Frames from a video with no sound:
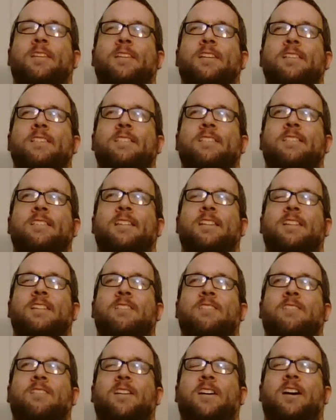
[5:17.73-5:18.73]
"This is a
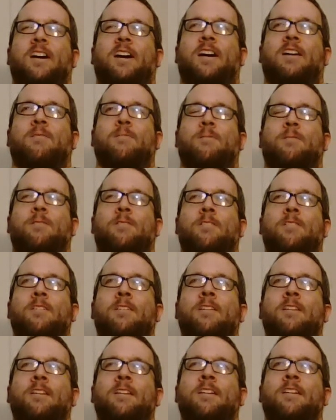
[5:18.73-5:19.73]
little
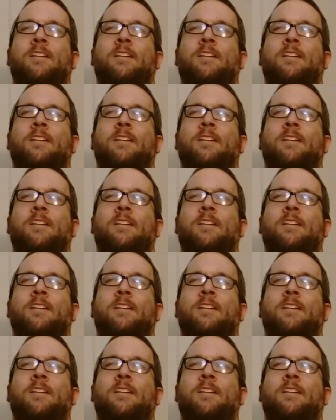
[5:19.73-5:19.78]
awkward,"